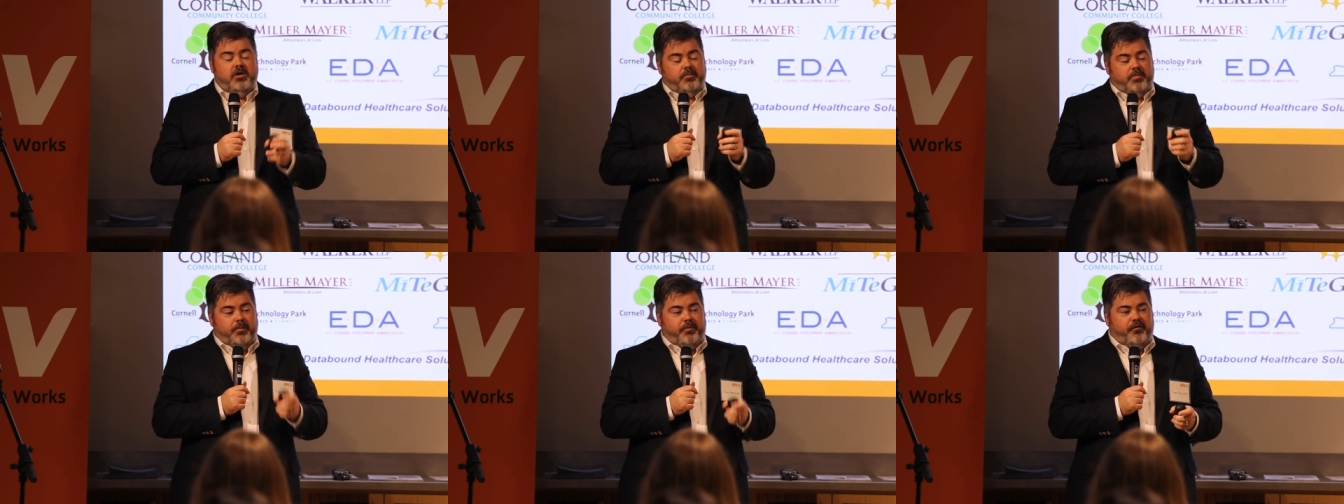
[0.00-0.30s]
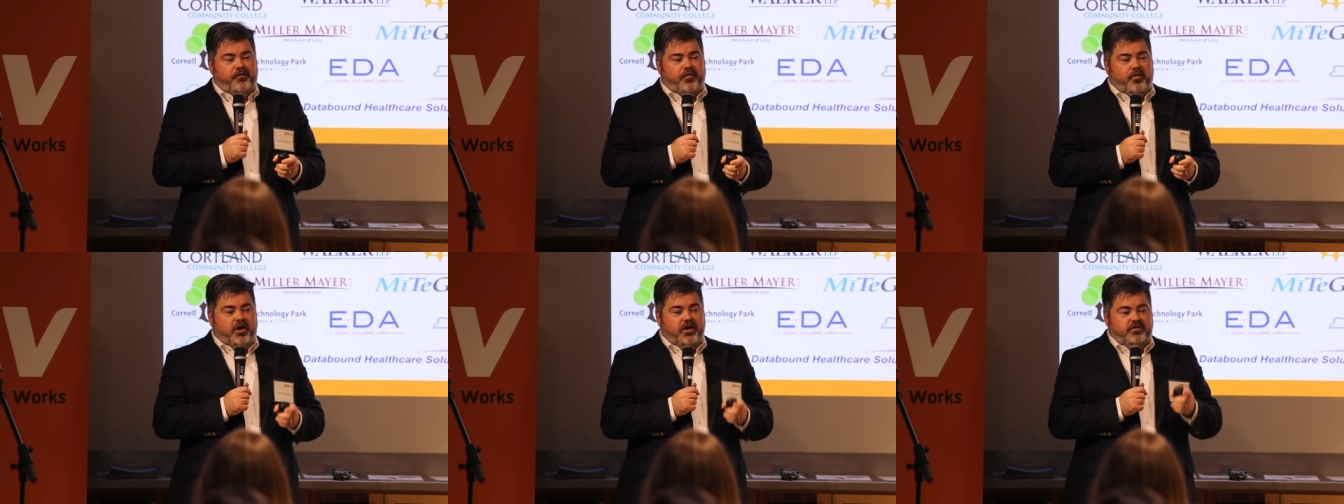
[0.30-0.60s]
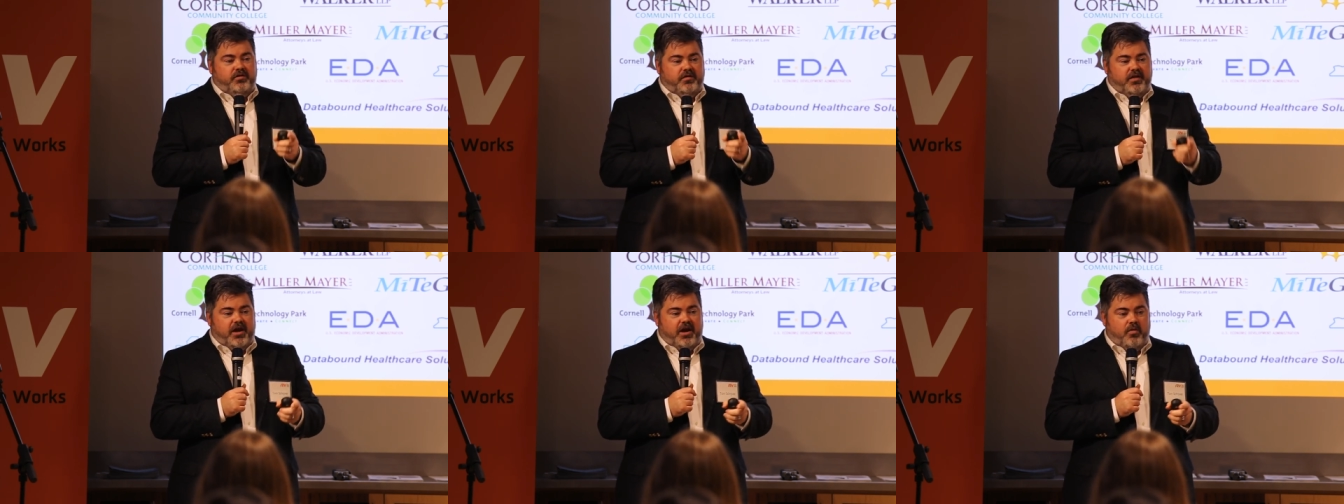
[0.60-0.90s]
But before I
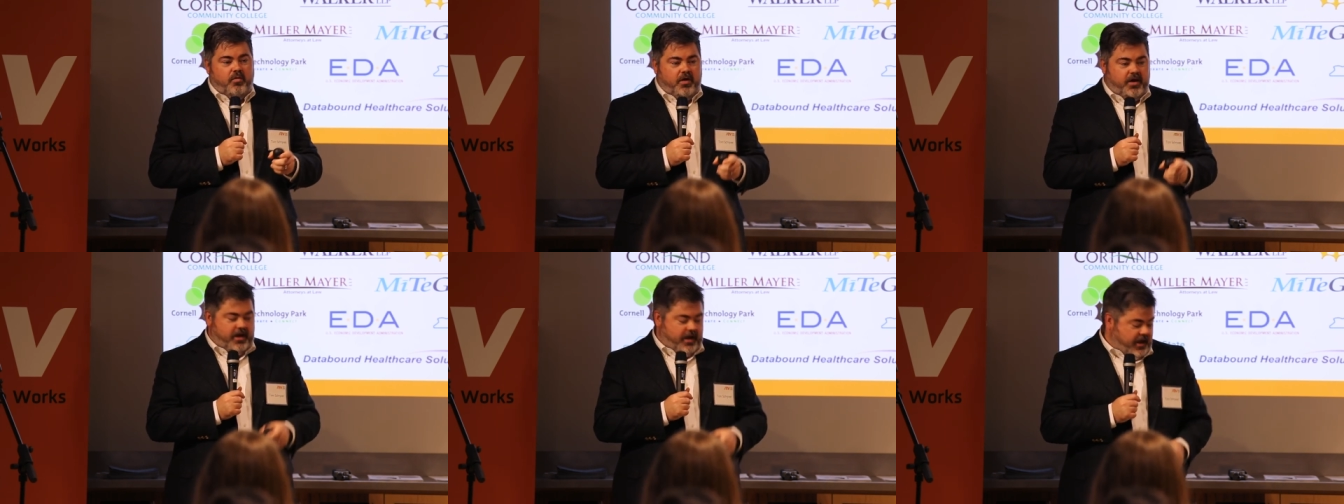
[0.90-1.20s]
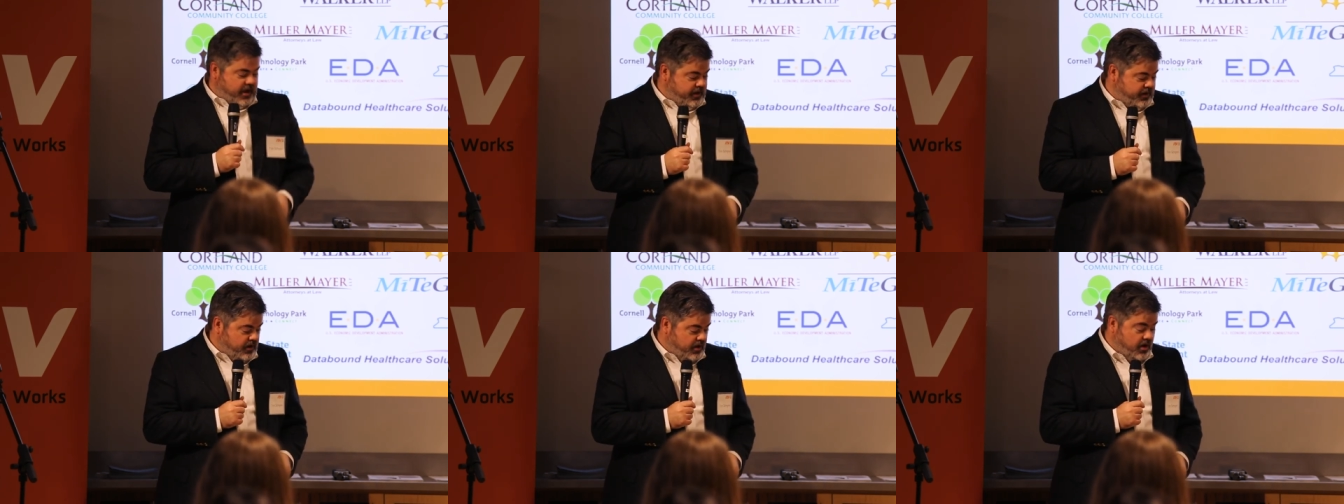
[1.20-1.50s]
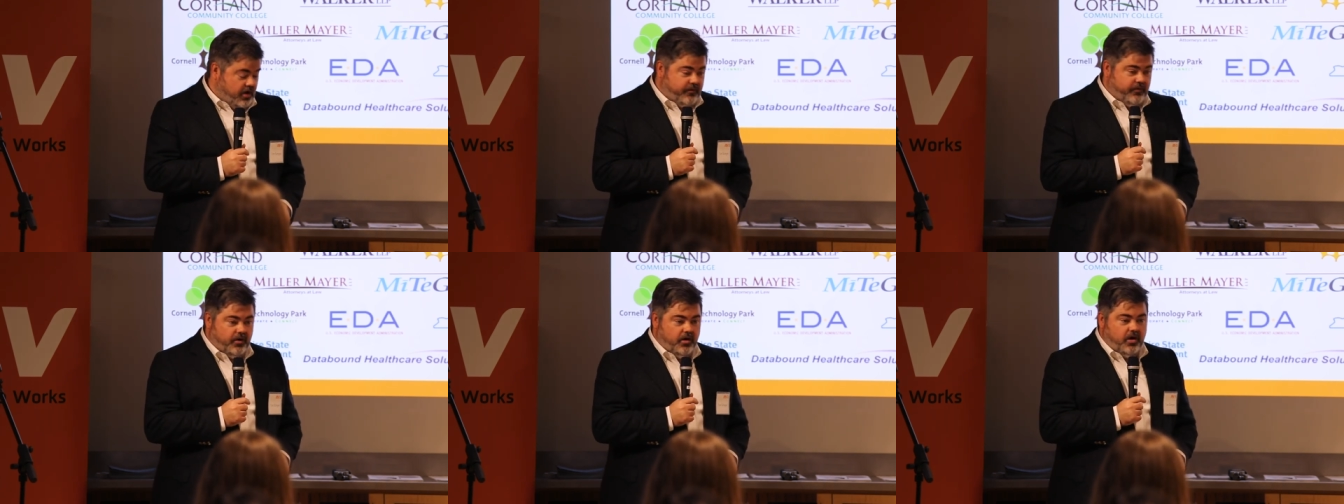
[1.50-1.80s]
do that, I want to hand it
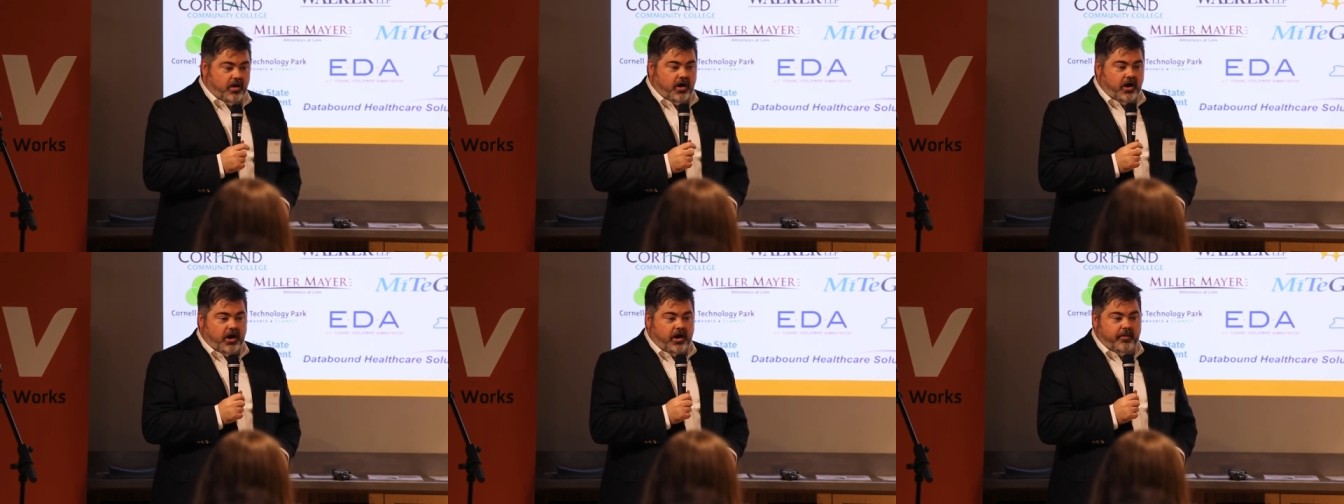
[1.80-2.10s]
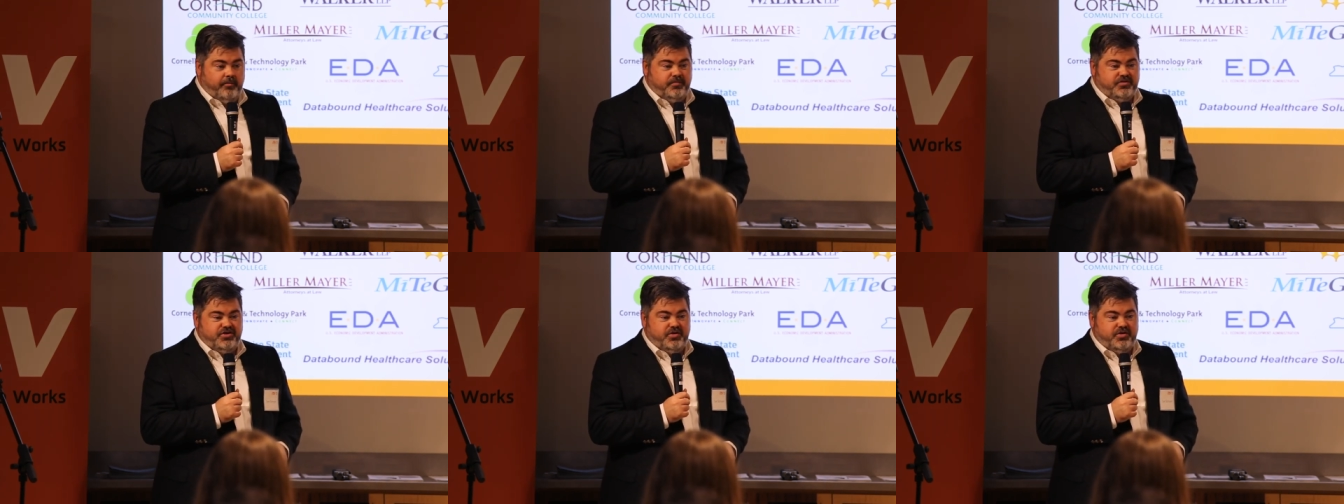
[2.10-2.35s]
over um,